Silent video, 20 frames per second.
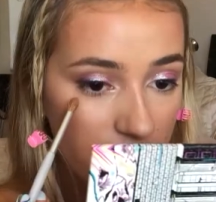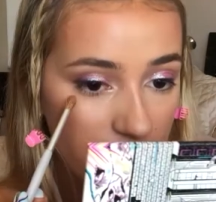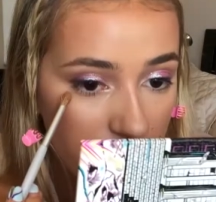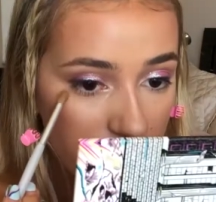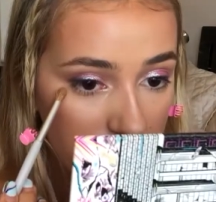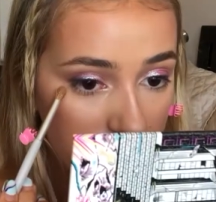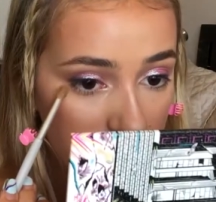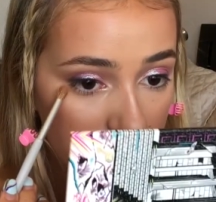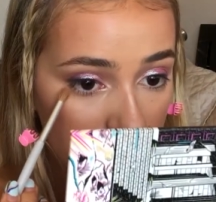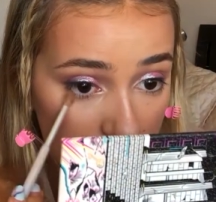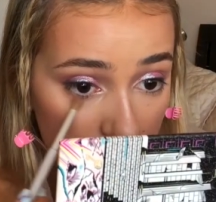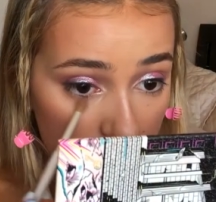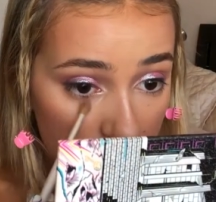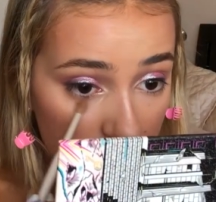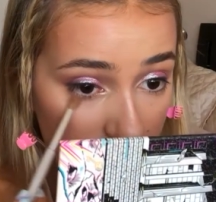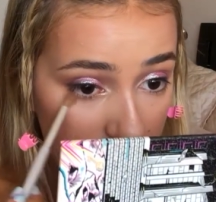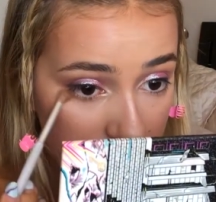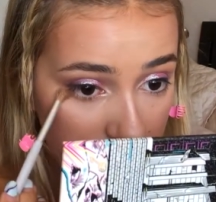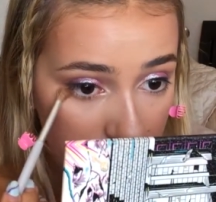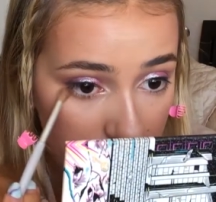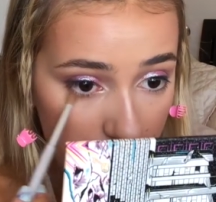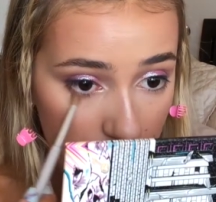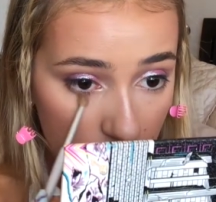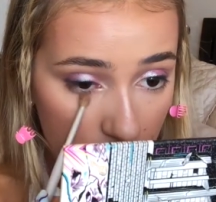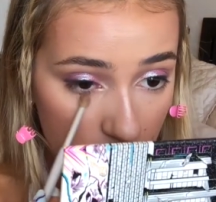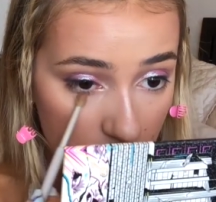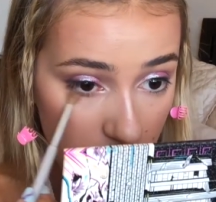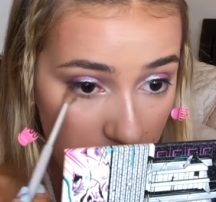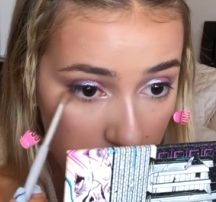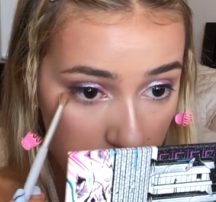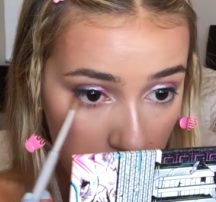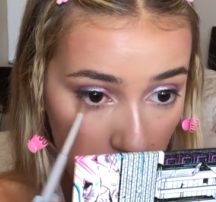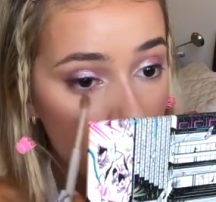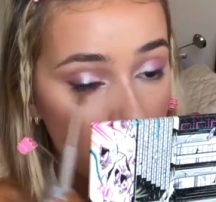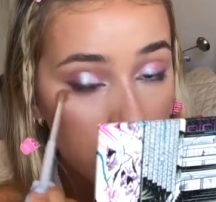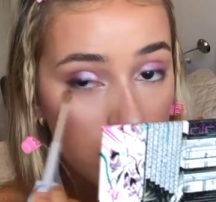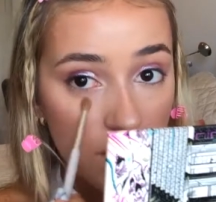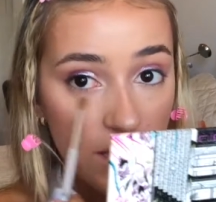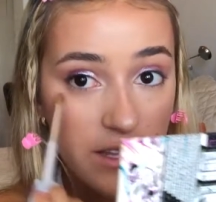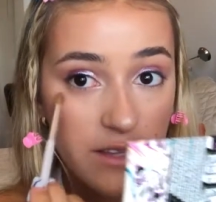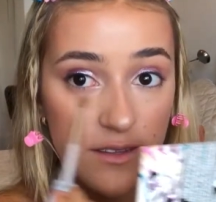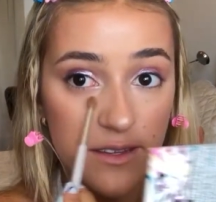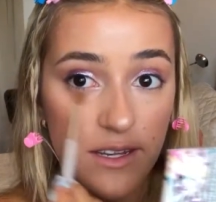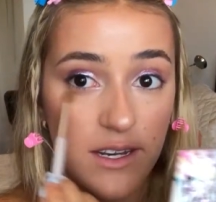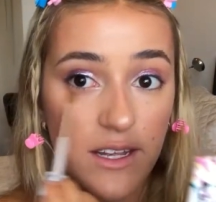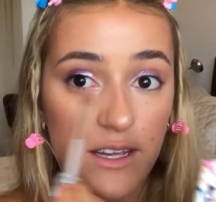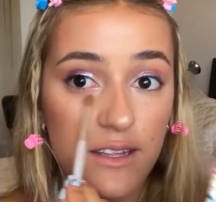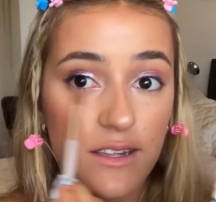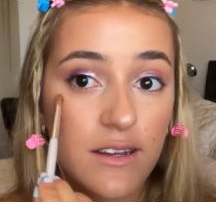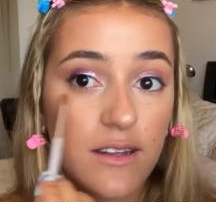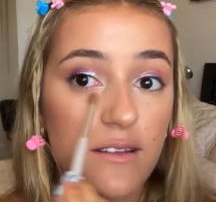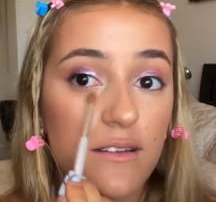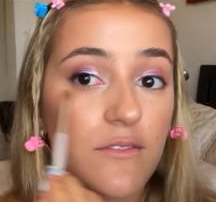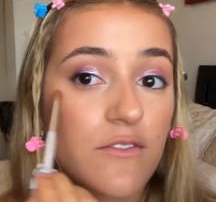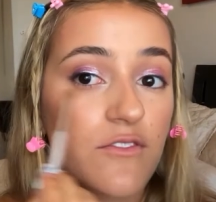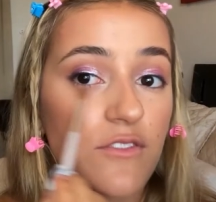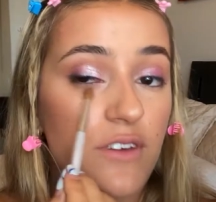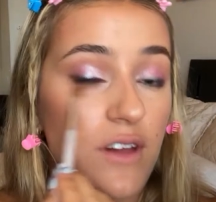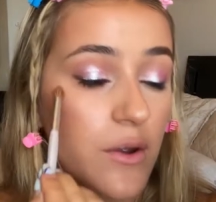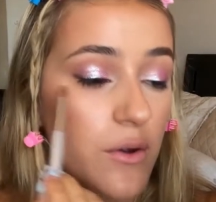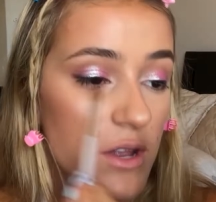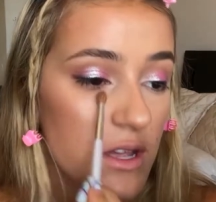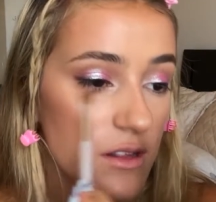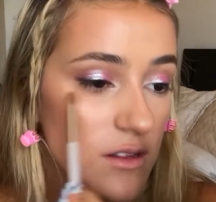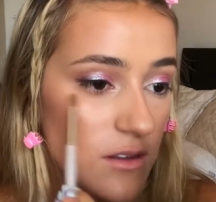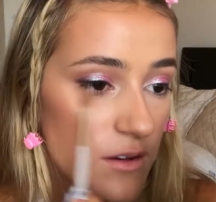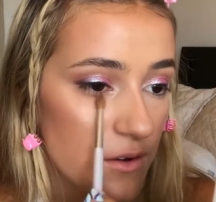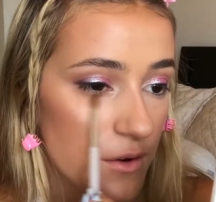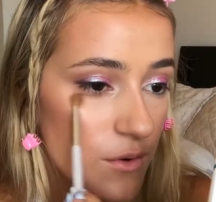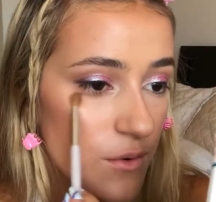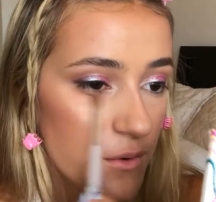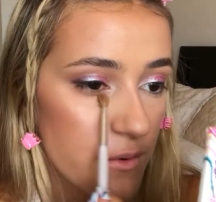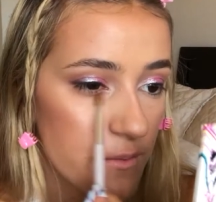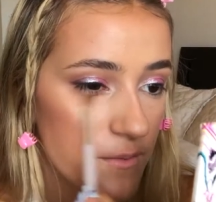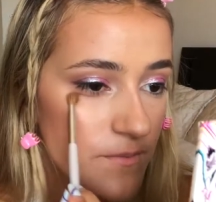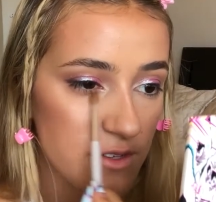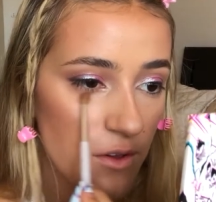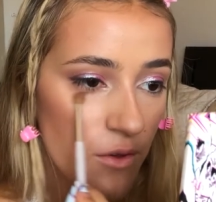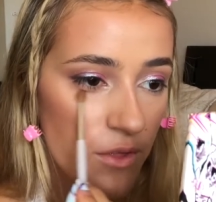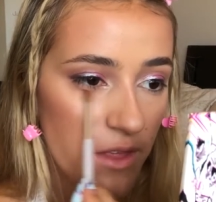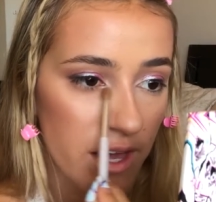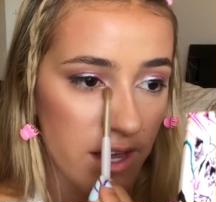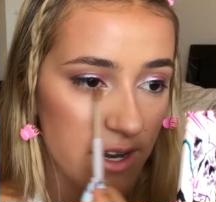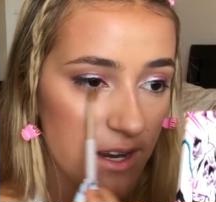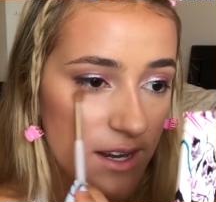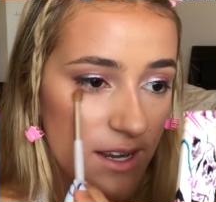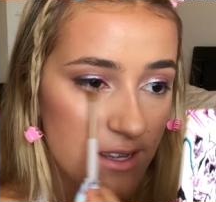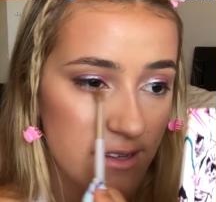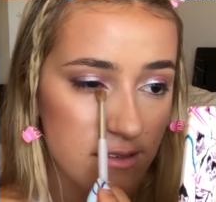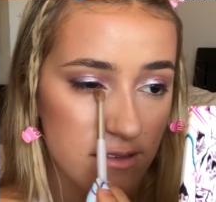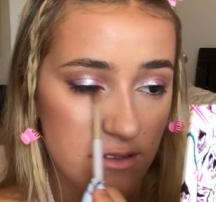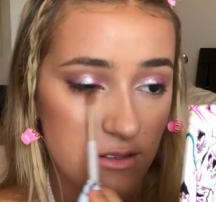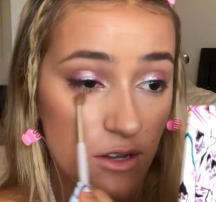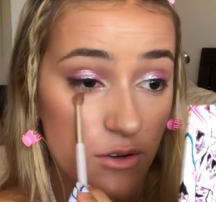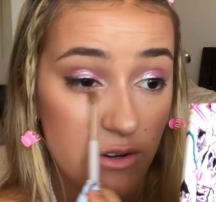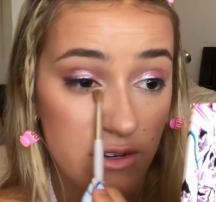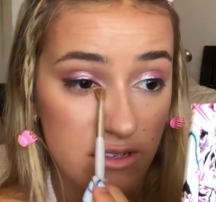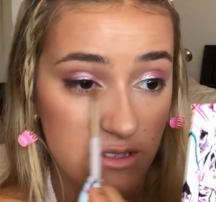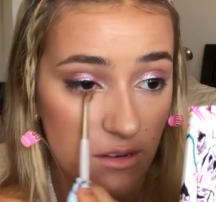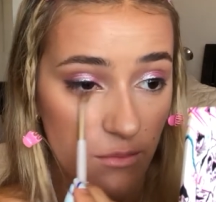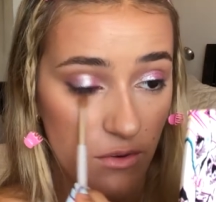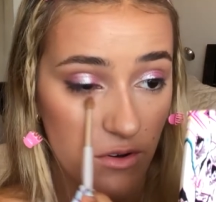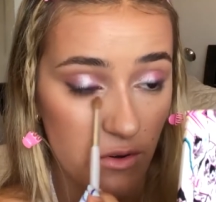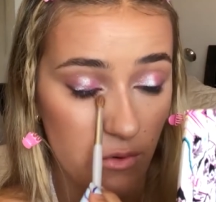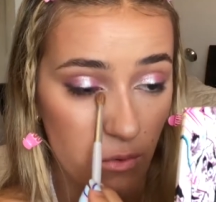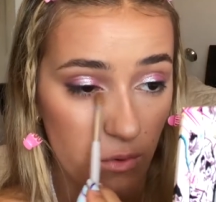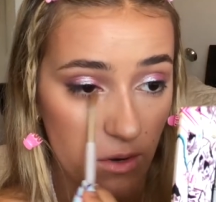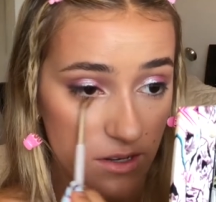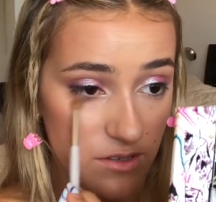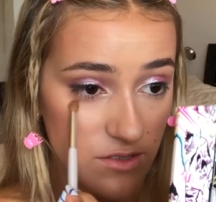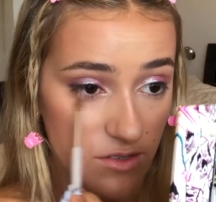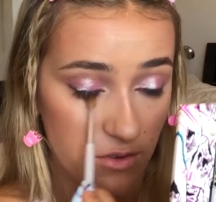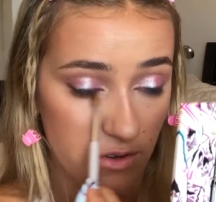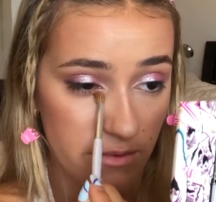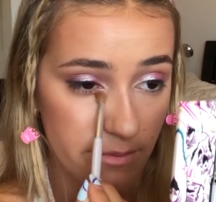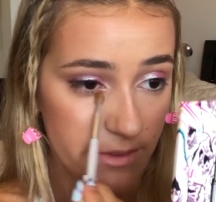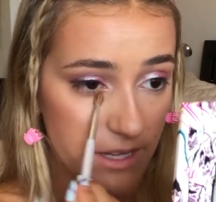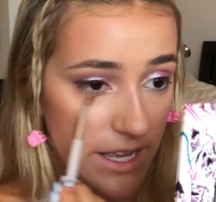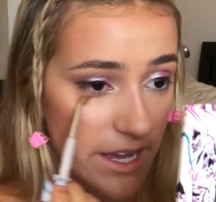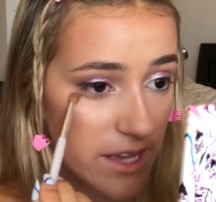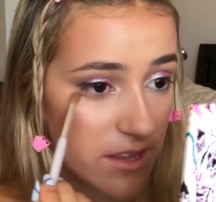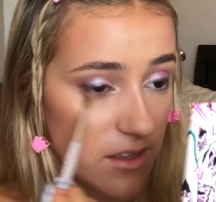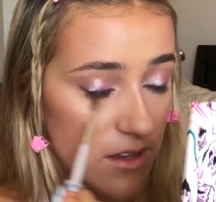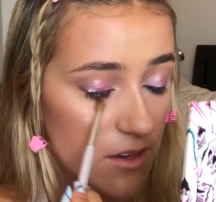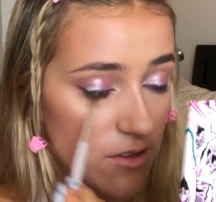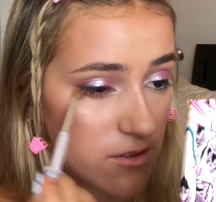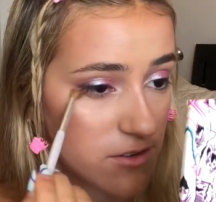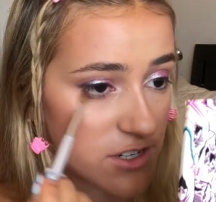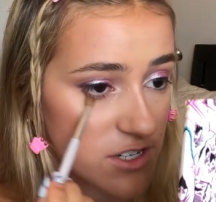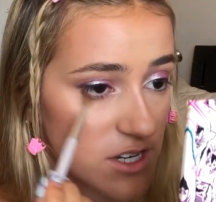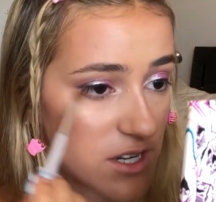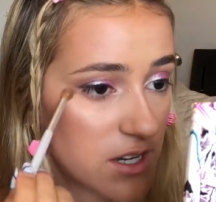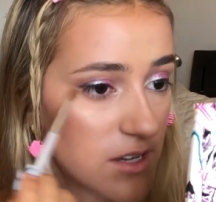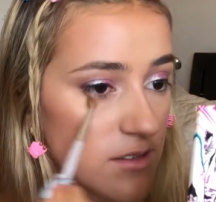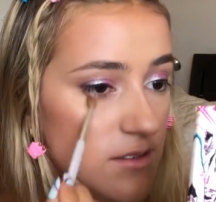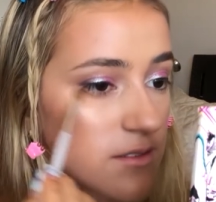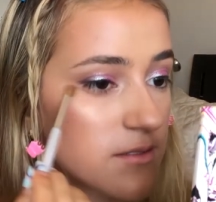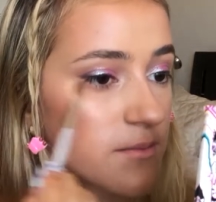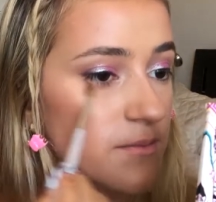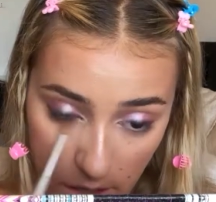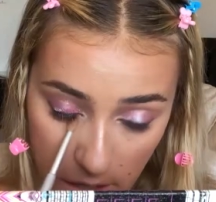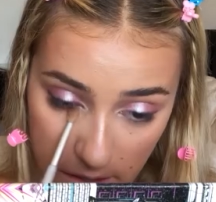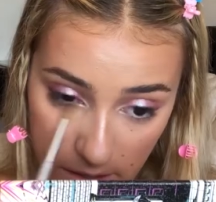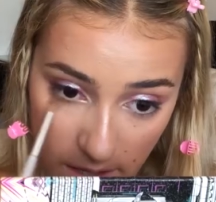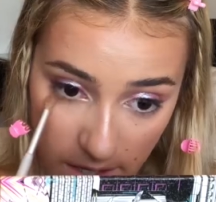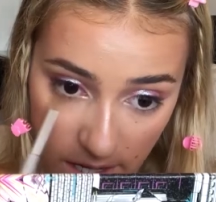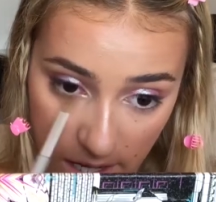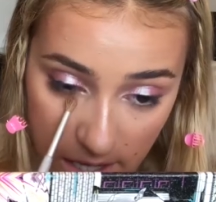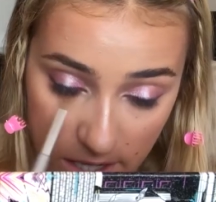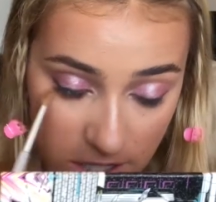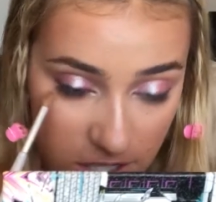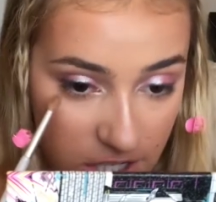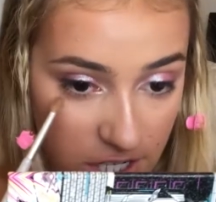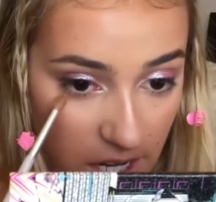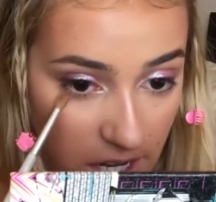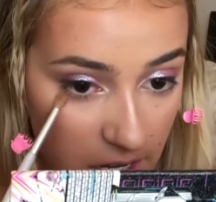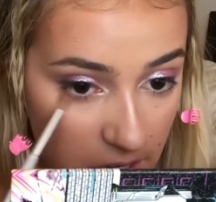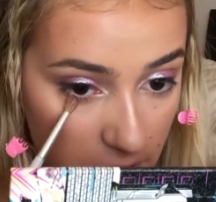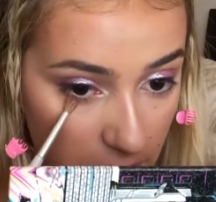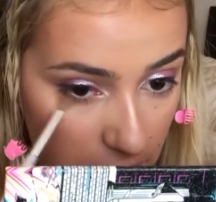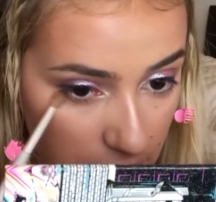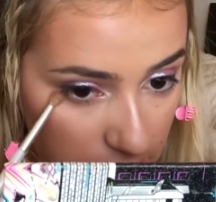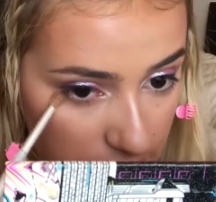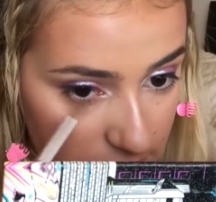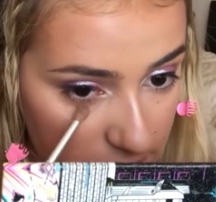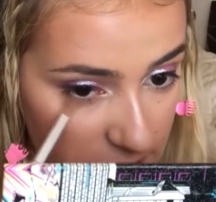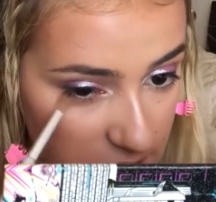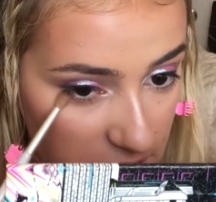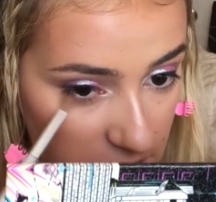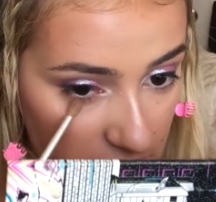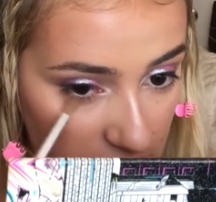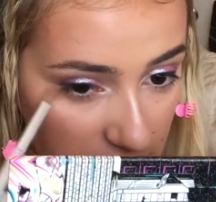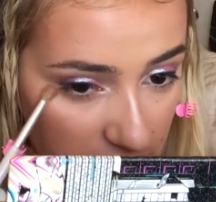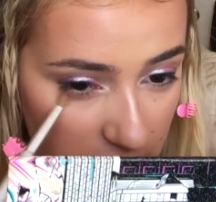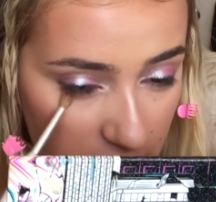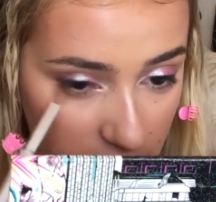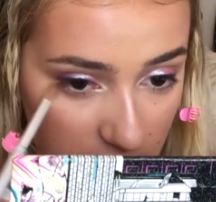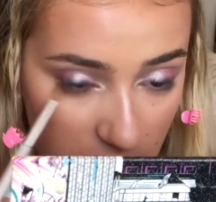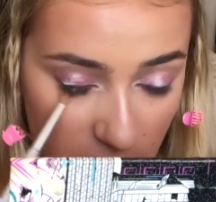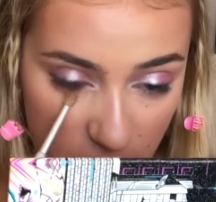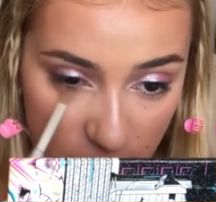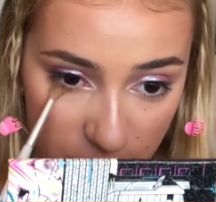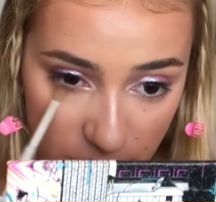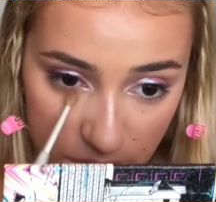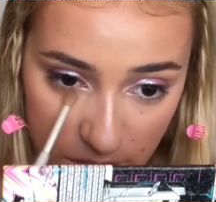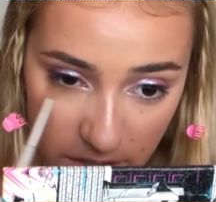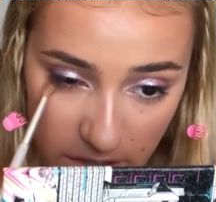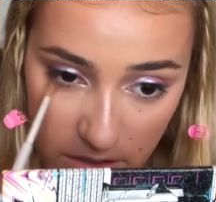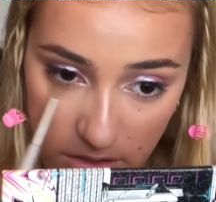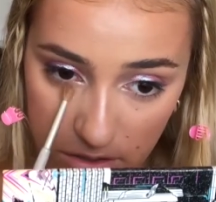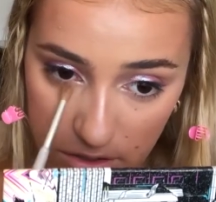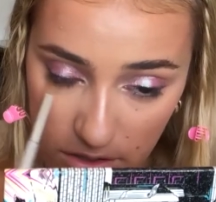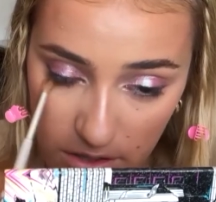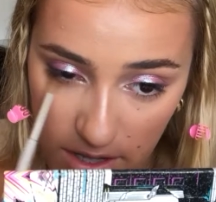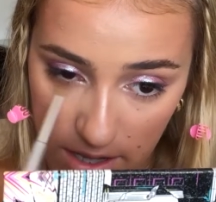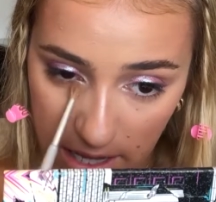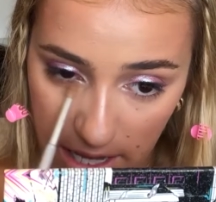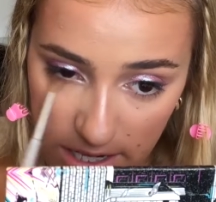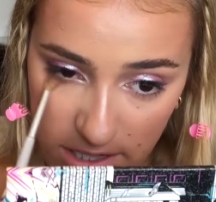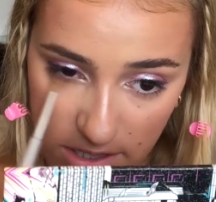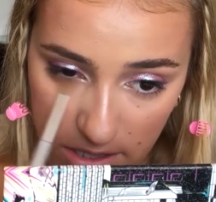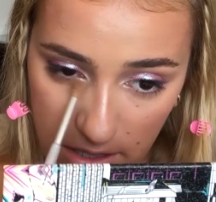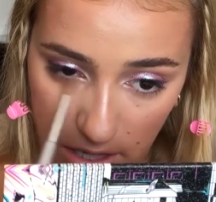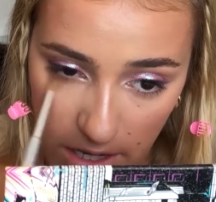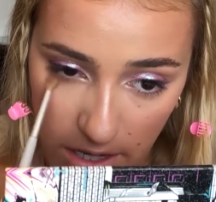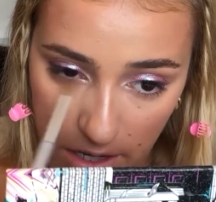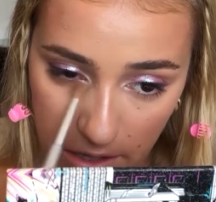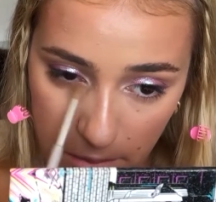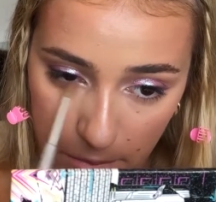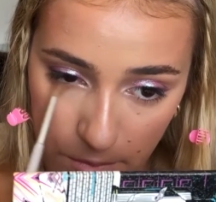First, the lighter one, and blending it very low so that it is noticeable once you apply the other shades. Then the next shade goes here closer to the lash line.